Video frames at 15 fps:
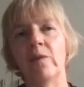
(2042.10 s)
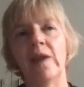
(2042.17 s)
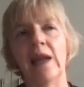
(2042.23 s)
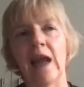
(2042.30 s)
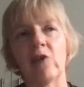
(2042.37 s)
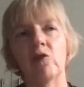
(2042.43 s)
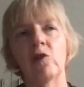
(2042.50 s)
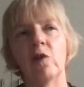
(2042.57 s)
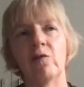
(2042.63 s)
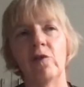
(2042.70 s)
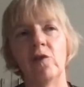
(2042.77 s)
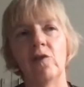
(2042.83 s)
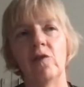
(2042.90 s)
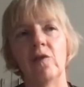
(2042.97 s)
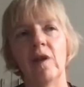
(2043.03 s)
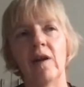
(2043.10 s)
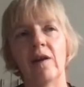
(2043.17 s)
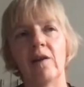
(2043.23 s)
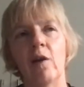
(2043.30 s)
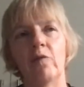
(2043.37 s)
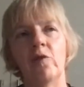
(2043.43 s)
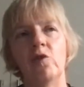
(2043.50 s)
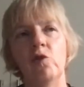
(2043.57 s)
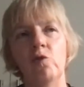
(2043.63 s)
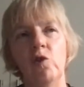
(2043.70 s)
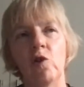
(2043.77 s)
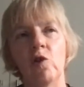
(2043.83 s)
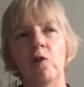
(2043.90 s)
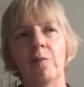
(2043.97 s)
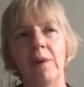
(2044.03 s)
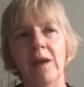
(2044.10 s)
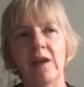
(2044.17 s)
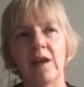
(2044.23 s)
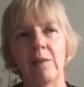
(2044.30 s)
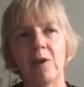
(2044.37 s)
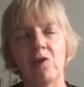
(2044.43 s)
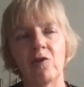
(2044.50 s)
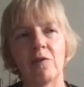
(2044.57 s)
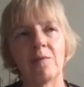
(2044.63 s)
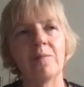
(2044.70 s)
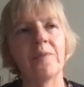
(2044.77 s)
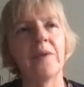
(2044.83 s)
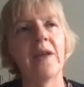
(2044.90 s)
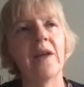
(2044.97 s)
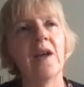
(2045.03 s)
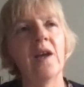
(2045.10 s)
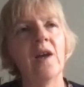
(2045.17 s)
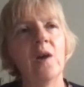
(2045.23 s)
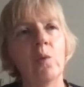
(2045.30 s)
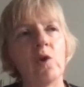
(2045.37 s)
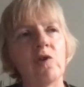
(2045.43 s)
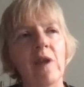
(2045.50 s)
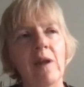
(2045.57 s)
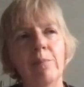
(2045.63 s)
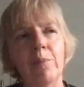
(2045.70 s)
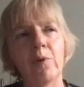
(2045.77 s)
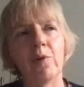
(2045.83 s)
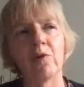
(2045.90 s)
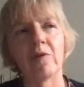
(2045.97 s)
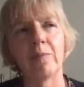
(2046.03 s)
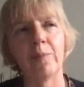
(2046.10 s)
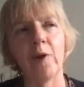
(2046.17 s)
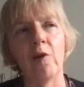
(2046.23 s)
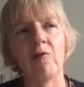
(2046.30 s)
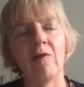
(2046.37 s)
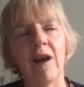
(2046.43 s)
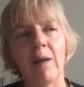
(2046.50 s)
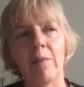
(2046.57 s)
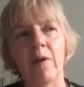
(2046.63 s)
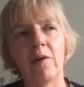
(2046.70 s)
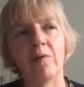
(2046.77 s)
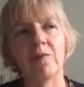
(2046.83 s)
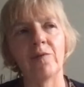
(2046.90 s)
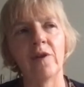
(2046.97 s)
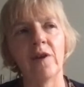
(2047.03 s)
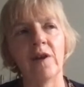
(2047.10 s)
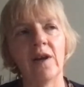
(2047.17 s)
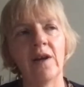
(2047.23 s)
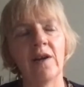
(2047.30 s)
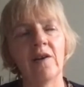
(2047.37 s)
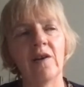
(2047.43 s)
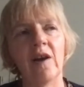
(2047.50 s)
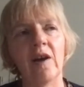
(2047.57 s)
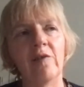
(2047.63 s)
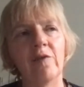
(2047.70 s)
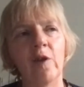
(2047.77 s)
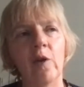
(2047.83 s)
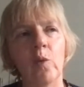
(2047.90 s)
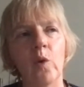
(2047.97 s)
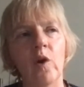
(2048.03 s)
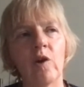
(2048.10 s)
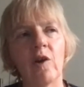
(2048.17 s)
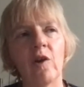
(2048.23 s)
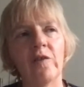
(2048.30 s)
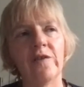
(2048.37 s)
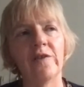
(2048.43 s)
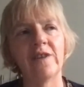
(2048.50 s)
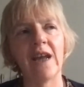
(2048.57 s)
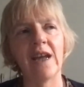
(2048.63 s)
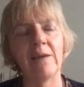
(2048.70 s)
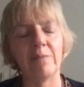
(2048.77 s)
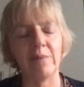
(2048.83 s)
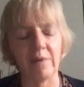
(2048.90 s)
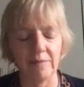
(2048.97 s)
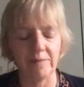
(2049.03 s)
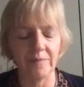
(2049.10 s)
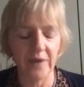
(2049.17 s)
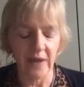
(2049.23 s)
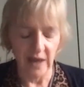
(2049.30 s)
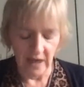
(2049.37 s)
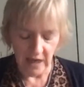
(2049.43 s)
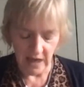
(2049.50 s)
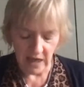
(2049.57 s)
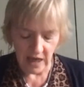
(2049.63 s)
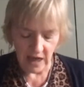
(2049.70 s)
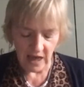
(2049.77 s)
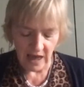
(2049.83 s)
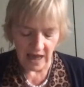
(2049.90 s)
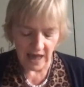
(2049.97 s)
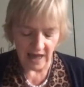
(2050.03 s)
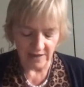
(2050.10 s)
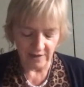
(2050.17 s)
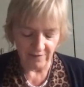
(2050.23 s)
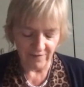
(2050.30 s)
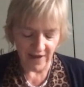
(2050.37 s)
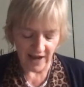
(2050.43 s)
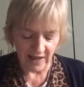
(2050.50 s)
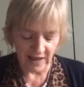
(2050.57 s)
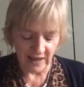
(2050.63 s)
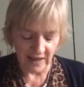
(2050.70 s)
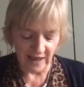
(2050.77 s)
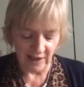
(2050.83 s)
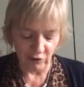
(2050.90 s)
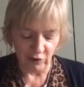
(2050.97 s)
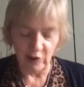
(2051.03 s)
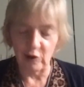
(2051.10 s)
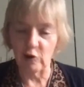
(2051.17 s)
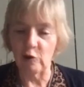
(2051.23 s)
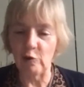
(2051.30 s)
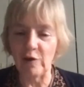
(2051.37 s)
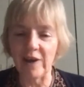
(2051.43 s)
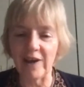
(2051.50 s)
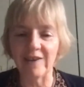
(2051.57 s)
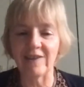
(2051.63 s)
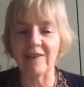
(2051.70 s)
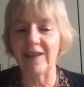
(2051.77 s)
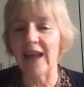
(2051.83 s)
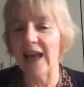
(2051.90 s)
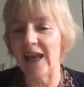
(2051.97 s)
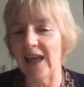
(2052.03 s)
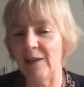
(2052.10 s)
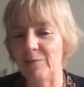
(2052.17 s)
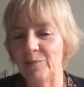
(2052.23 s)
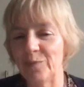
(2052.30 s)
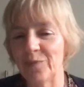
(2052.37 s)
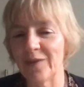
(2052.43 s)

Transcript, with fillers: with the election of, an, of a new European Commission, which then puts a program of, of uh, work on the table. And in fact, it's actually two years today